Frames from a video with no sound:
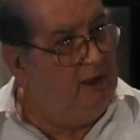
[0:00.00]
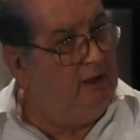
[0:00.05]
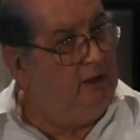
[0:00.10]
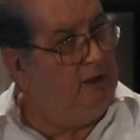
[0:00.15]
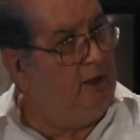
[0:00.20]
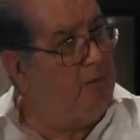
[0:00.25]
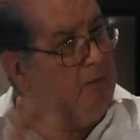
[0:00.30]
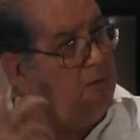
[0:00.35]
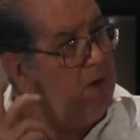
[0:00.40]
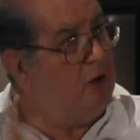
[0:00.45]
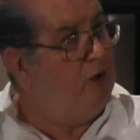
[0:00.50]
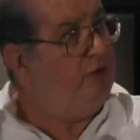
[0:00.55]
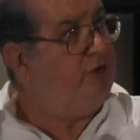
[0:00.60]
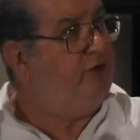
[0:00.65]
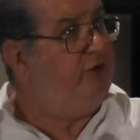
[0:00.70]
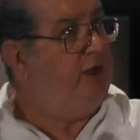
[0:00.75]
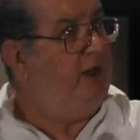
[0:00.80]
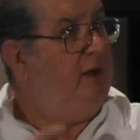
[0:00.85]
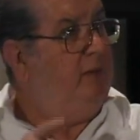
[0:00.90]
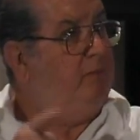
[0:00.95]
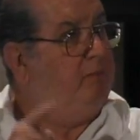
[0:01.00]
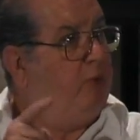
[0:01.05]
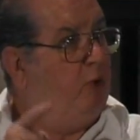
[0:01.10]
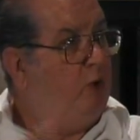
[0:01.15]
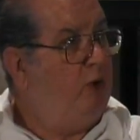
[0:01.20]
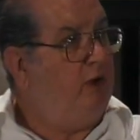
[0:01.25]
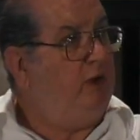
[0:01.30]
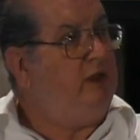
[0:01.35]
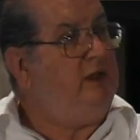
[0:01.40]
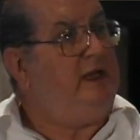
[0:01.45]
The most
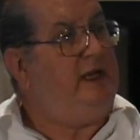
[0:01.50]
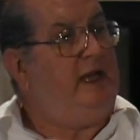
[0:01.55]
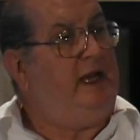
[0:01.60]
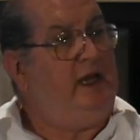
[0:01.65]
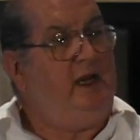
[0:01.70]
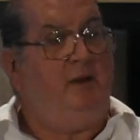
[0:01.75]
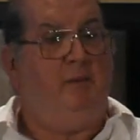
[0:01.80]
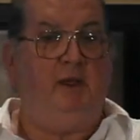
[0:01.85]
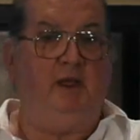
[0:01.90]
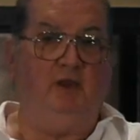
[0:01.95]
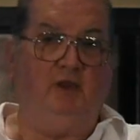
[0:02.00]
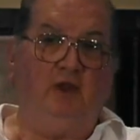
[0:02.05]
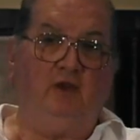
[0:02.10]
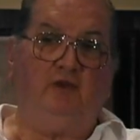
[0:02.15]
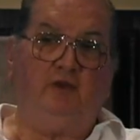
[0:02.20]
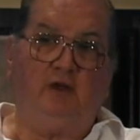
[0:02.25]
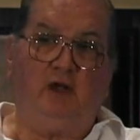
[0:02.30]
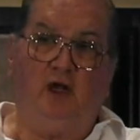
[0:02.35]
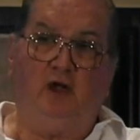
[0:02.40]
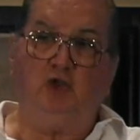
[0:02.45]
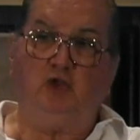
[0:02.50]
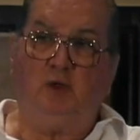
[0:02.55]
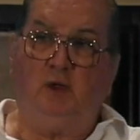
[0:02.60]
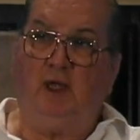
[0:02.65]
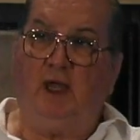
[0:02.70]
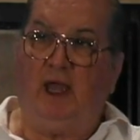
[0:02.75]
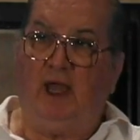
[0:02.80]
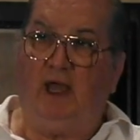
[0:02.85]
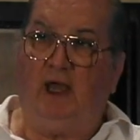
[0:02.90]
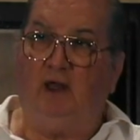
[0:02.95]
important enemy this
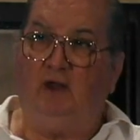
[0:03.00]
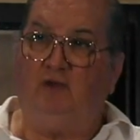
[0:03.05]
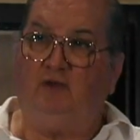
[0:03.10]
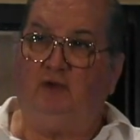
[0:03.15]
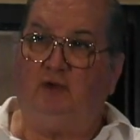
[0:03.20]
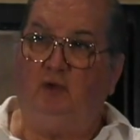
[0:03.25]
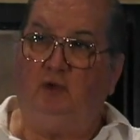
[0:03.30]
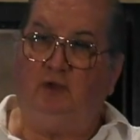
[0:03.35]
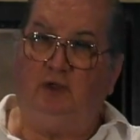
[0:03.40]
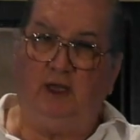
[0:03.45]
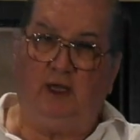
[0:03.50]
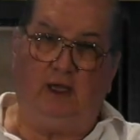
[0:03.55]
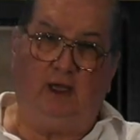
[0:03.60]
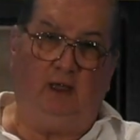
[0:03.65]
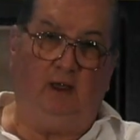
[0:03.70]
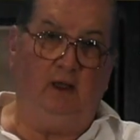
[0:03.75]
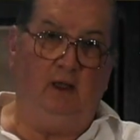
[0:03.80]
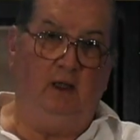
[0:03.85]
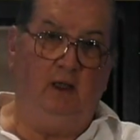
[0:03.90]
country has today,